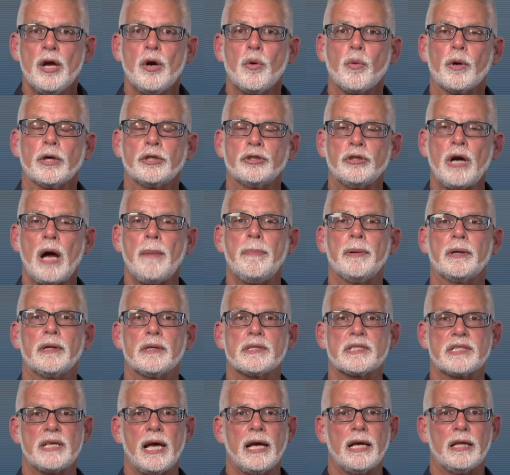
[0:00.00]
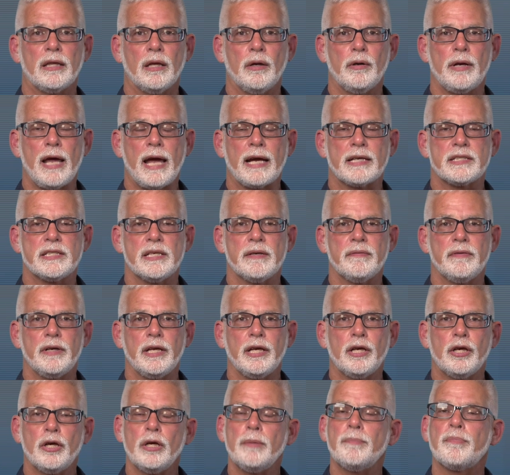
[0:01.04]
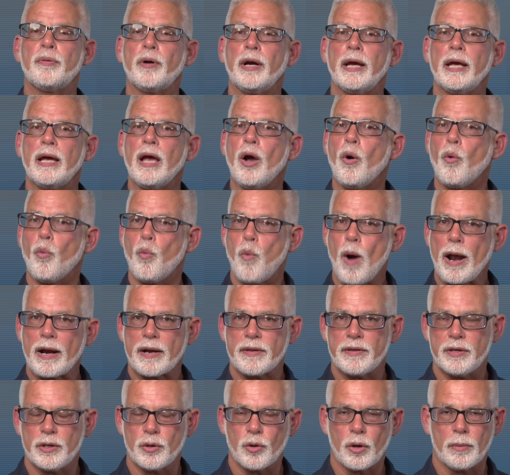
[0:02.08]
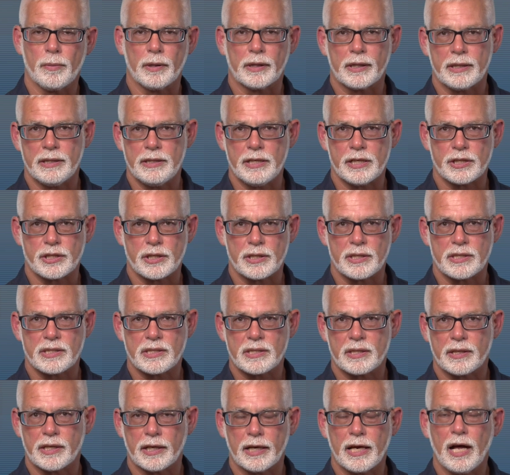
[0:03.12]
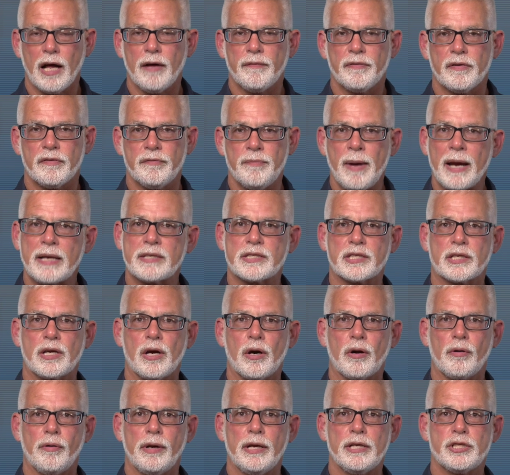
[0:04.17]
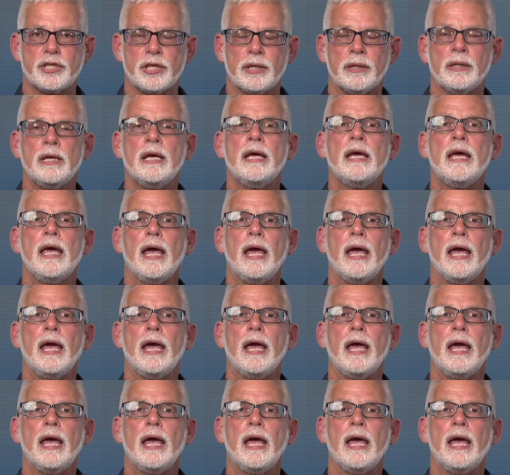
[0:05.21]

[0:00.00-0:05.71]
where tropical cyclone activity could bring wetter than normal conditions to the Gulf of Mexico region